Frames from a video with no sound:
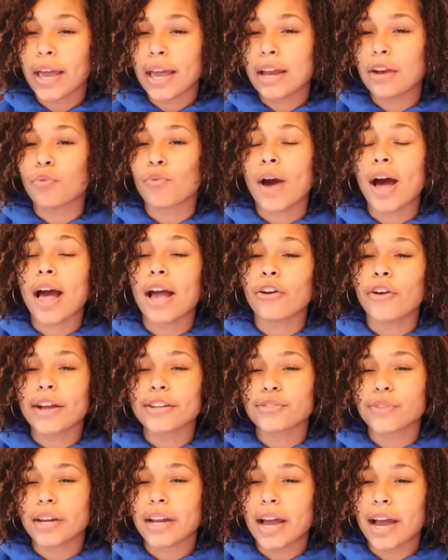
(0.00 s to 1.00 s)
And while I
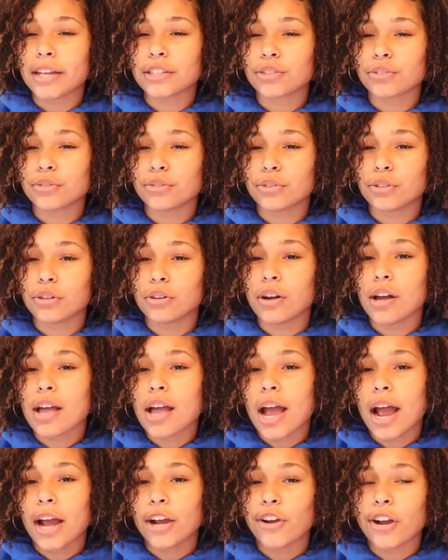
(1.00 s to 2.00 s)
graduated high school,
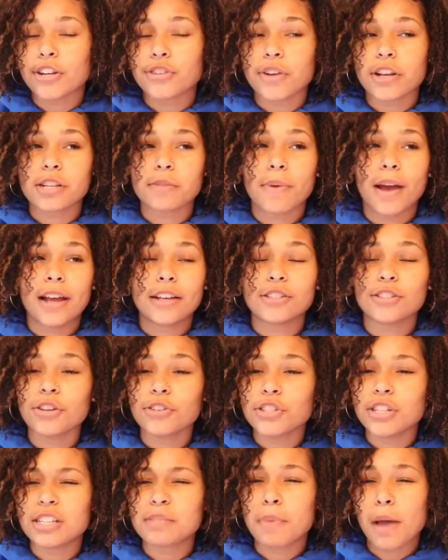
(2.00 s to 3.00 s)
I graduated my
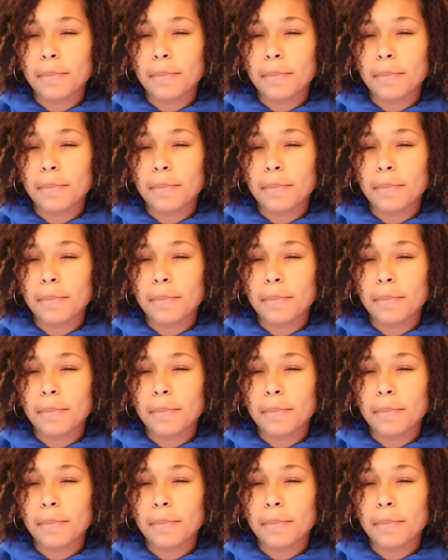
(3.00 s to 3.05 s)
associates.